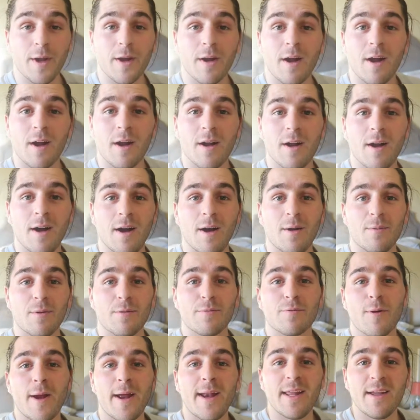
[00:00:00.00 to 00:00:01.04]
We are
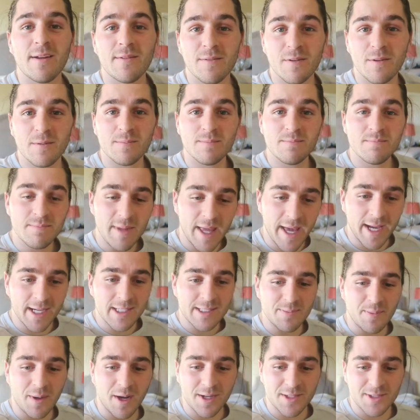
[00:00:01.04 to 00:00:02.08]
refraining from
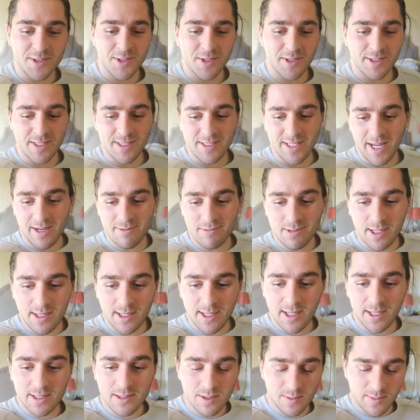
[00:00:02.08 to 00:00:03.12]
Xbox during the day right
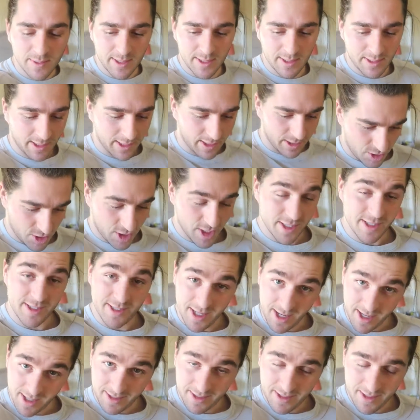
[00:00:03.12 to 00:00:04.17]
now so we can get shit
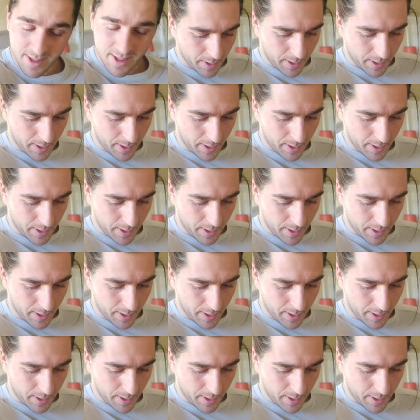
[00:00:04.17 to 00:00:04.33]
done,